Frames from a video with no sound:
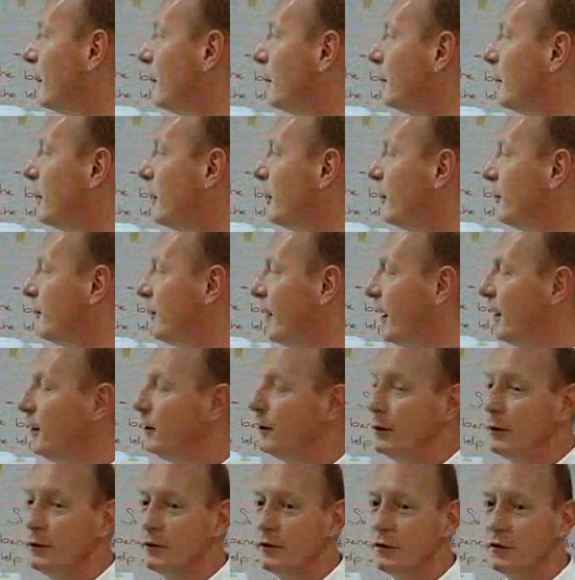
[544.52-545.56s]
Because then you
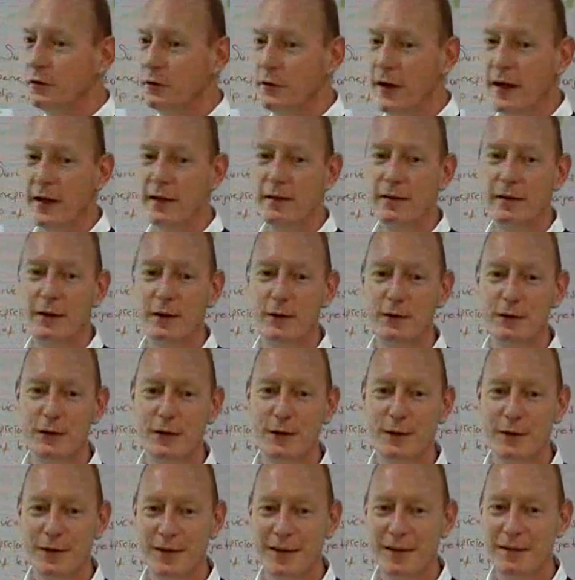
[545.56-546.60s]
lose your strength also
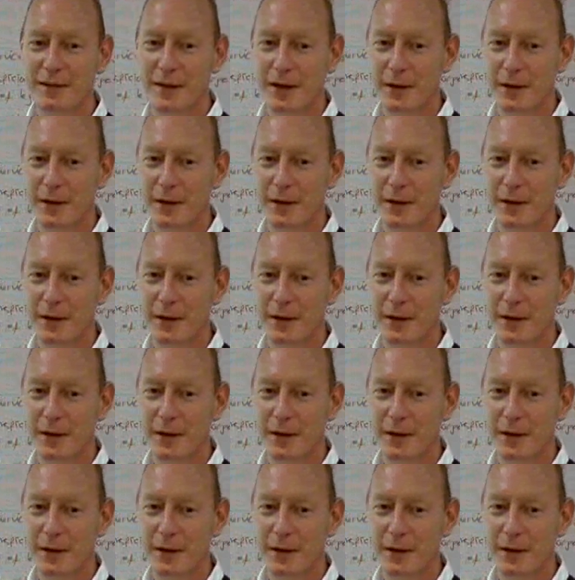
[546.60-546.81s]
if that